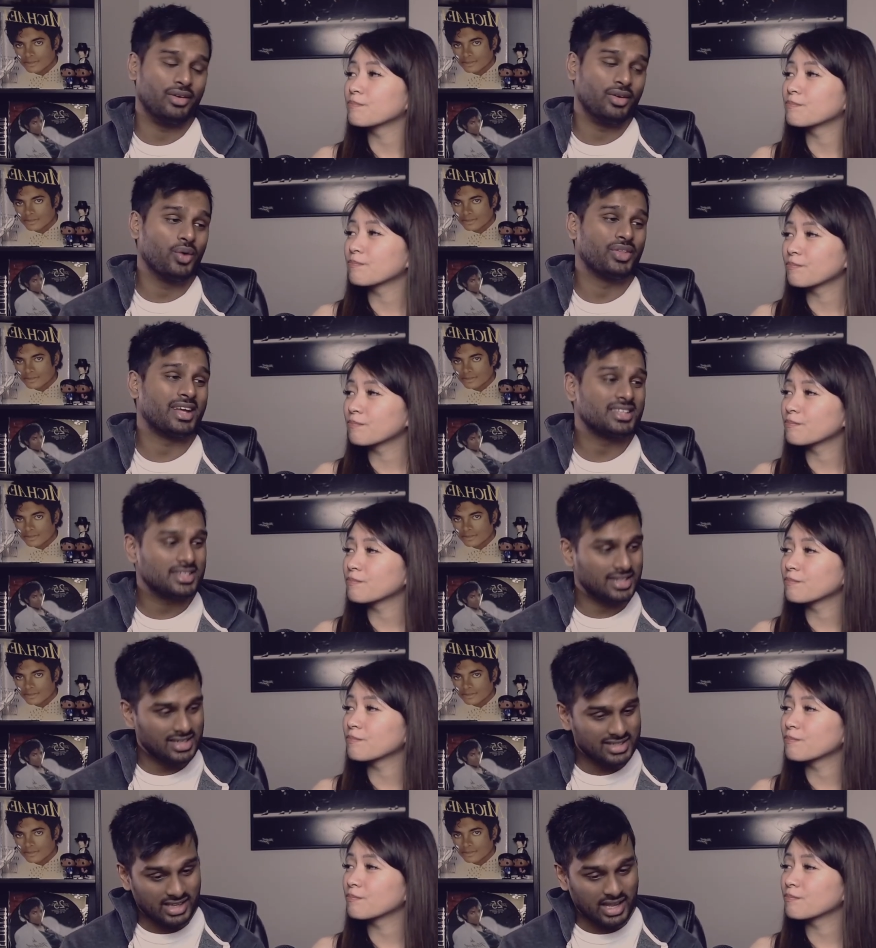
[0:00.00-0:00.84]
Speaker 1: No, that's
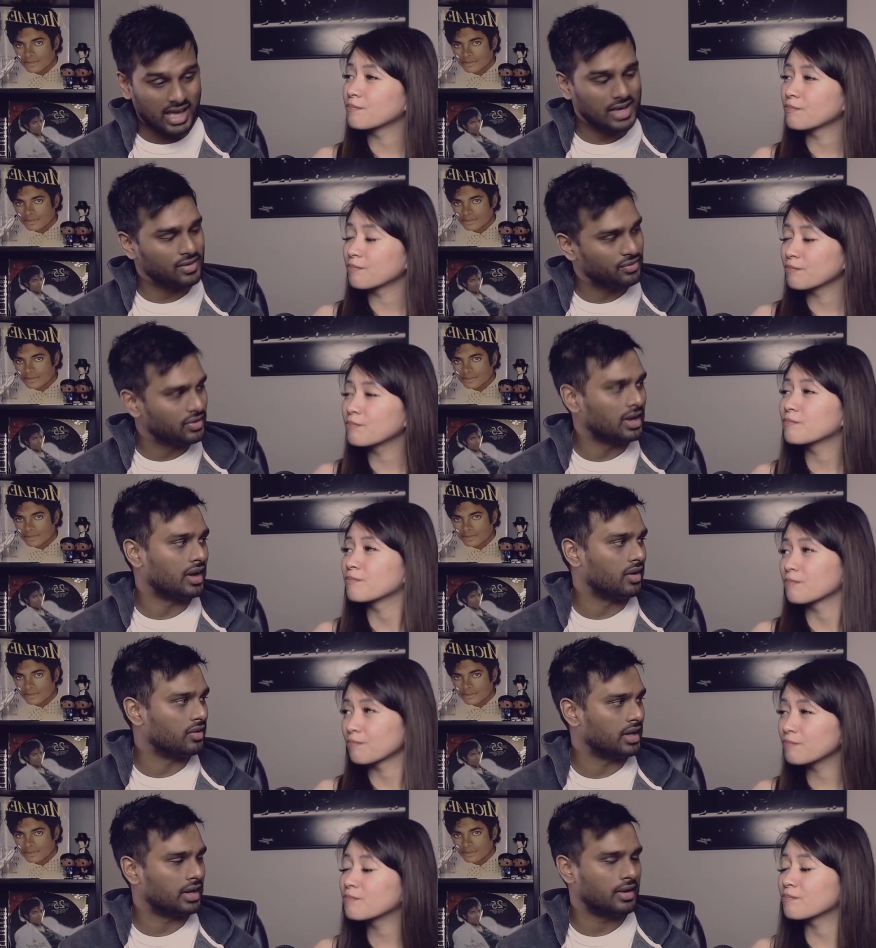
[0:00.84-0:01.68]
his life
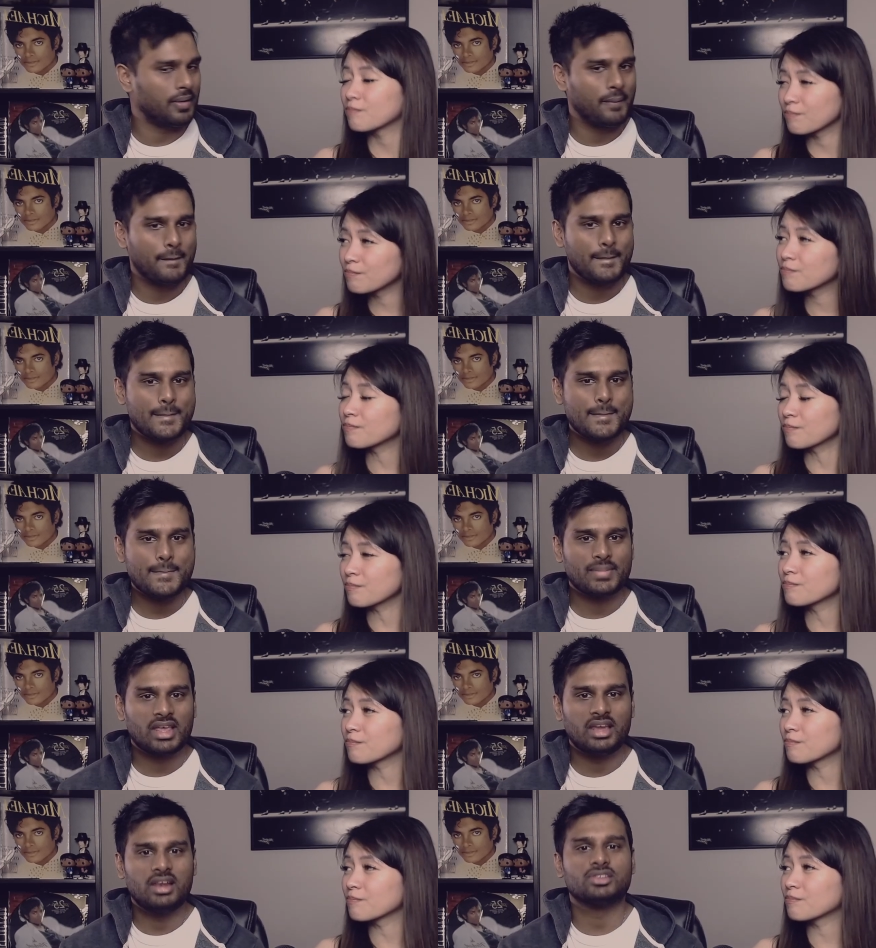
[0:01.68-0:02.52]
now. Like
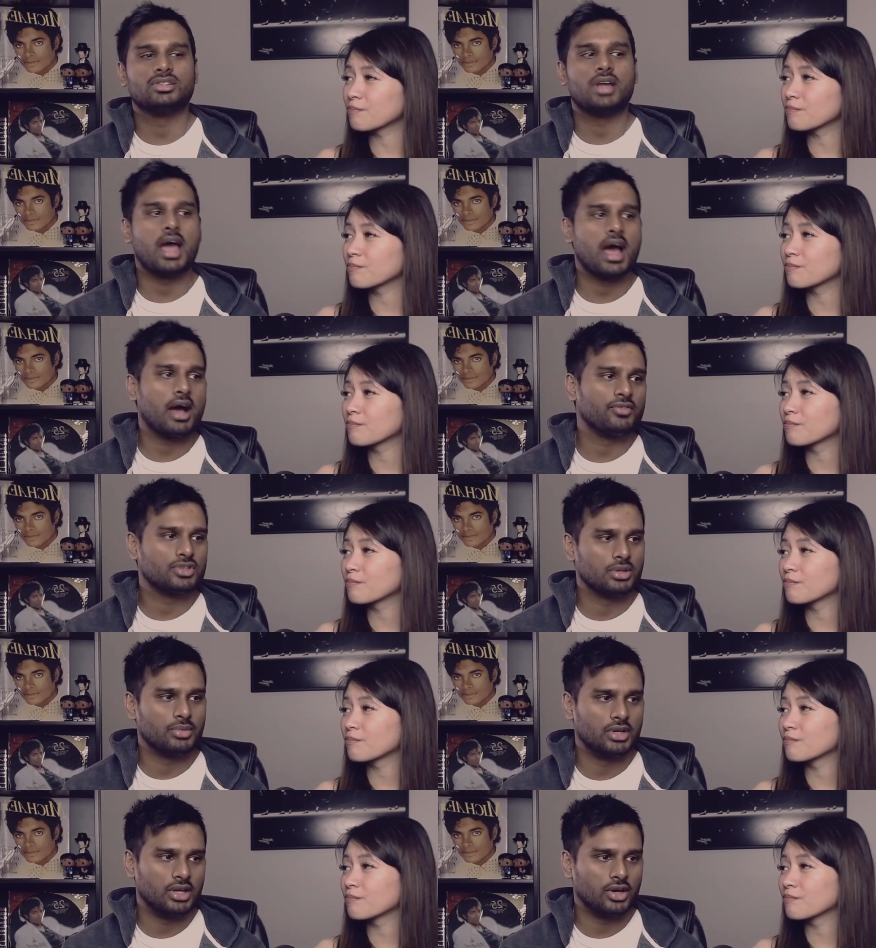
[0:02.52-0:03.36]
mm-hmm. he doesn't have
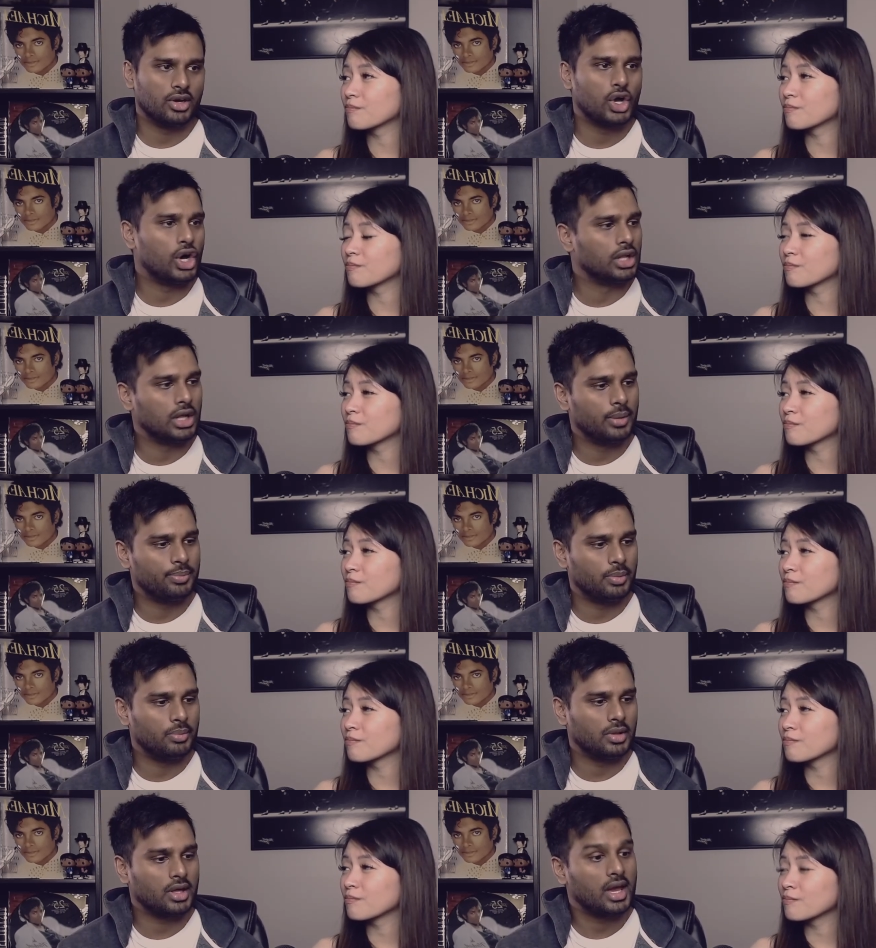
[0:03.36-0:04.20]
someone he can call up
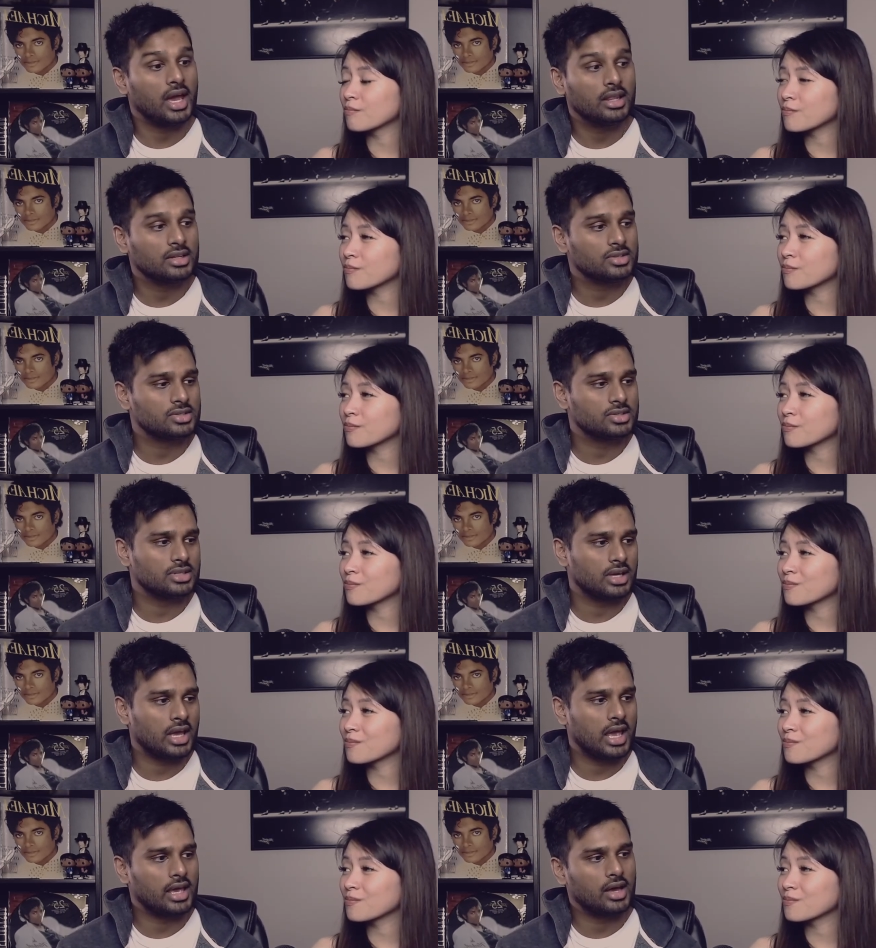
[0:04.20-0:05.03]
and be like hey let's
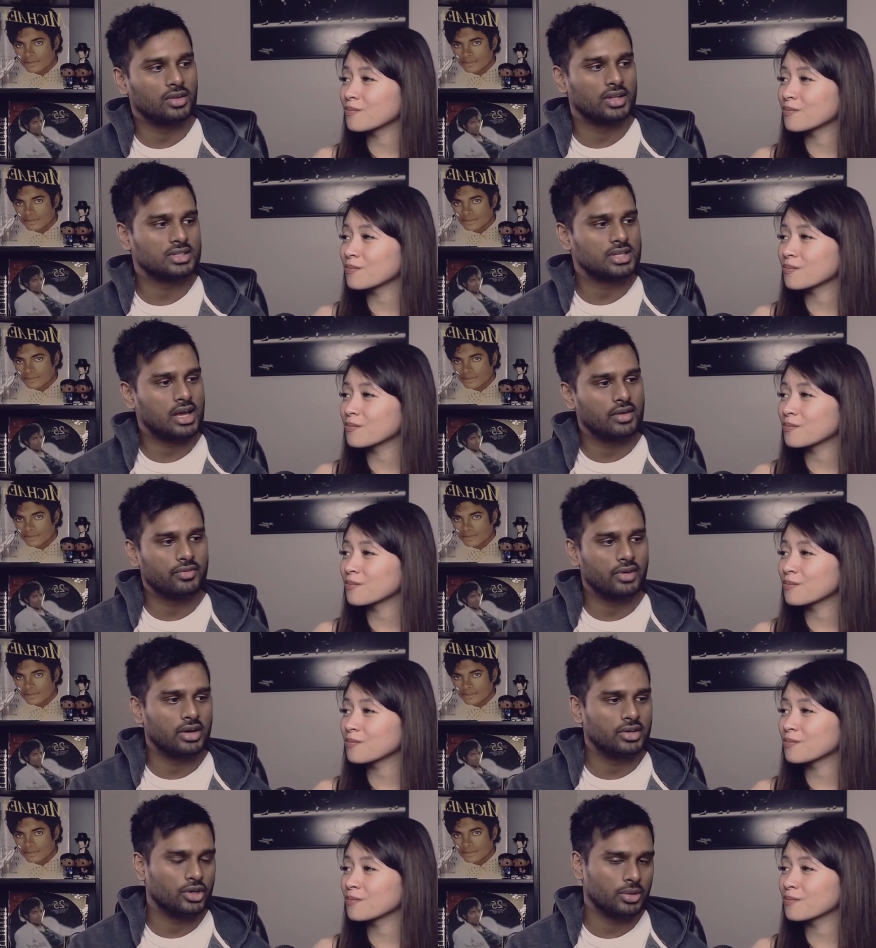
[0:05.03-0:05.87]
hang out, let's
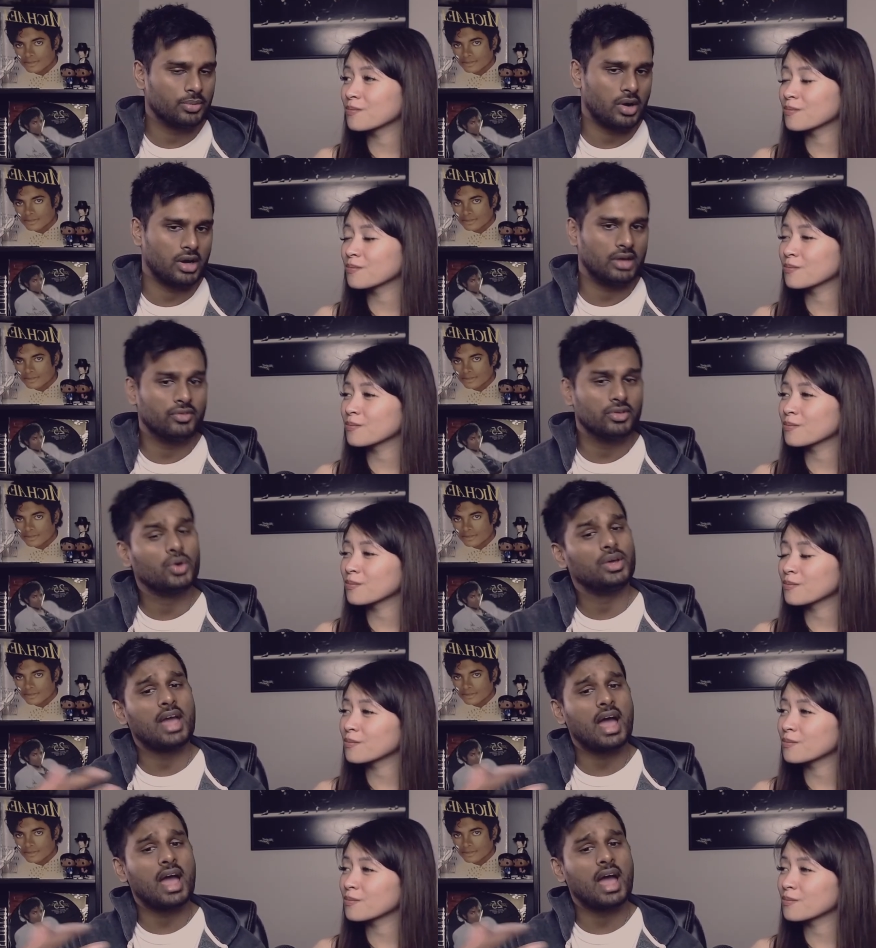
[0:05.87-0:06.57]
have a dinner party. Even though he